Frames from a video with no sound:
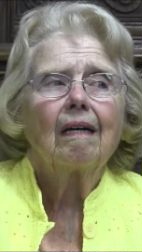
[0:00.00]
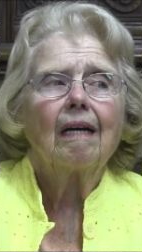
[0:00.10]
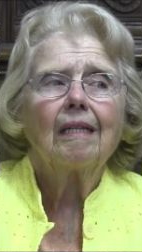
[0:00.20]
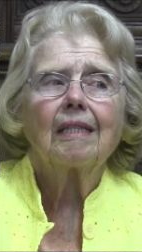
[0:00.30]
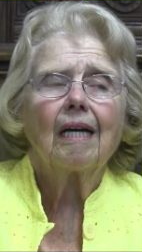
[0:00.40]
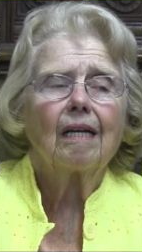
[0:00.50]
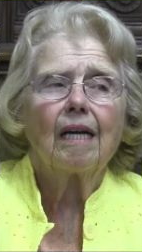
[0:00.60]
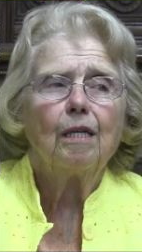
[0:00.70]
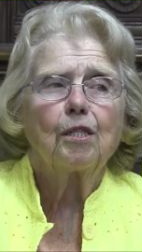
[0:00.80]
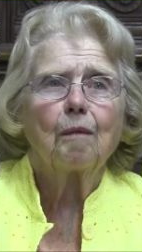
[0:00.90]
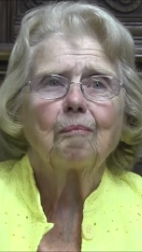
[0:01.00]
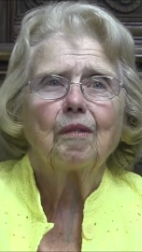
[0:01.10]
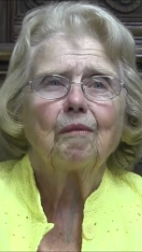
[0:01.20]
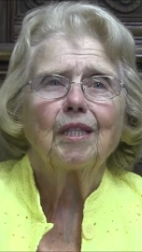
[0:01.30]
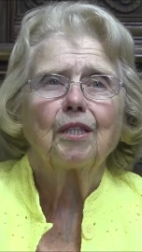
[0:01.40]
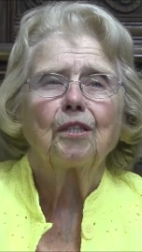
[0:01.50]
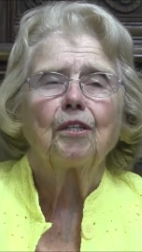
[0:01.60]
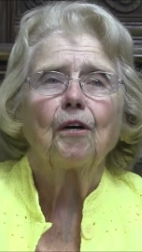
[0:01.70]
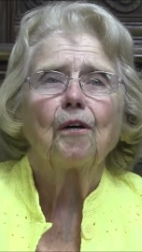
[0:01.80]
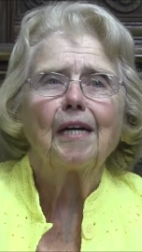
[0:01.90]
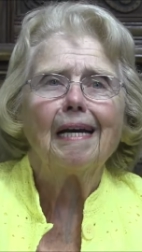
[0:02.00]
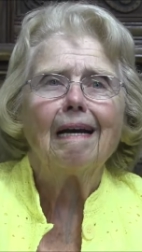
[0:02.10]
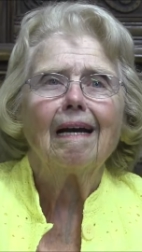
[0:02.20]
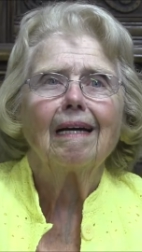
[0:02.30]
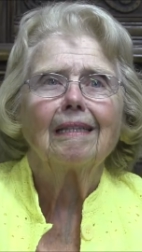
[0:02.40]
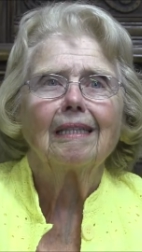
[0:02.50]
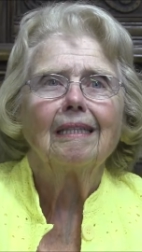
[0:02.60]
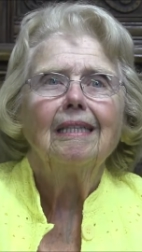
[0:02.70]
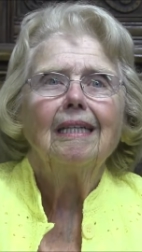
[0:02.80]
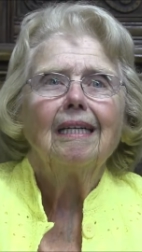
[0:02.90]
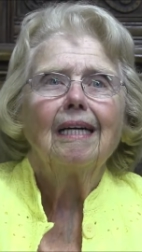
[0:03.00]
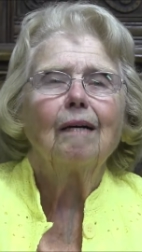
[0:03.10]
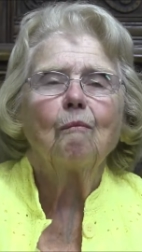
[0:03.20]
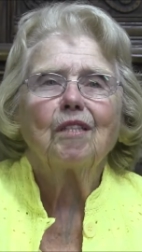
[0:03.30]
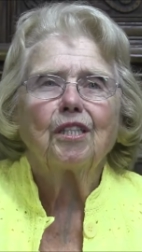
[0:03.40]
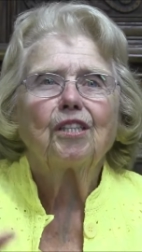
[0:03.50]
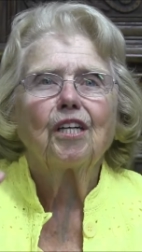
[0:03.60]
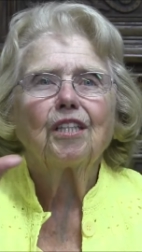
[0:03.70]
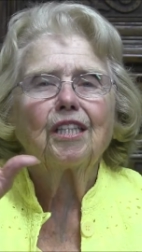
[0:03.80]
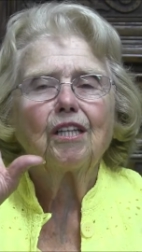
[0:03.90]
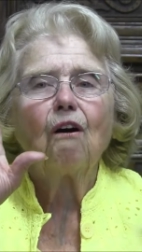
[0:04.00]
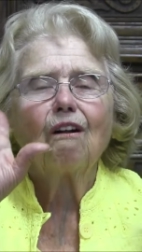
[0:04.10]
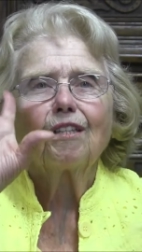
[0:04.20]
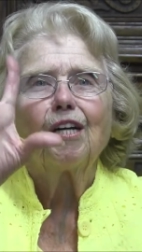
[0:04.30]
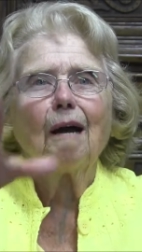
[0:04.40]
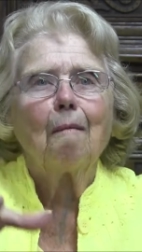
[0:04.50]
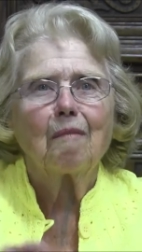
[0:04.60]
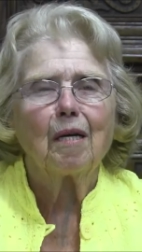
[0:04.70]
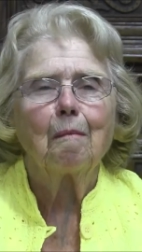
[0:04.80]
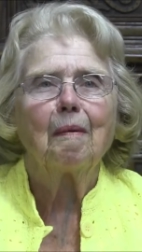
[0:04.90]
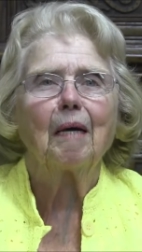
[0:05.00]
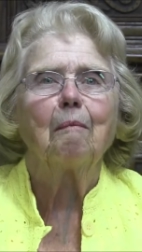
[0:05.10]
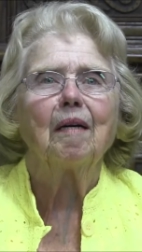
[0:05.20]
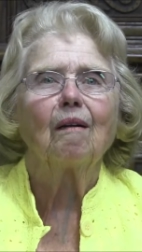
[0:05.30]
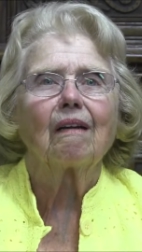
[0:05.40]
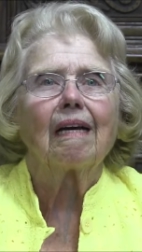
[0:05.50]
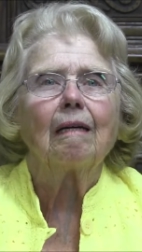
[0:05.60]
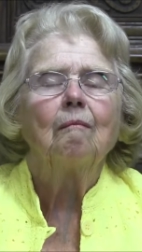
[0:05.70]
He said Egypt was dirty and it was just all jammed in a big building.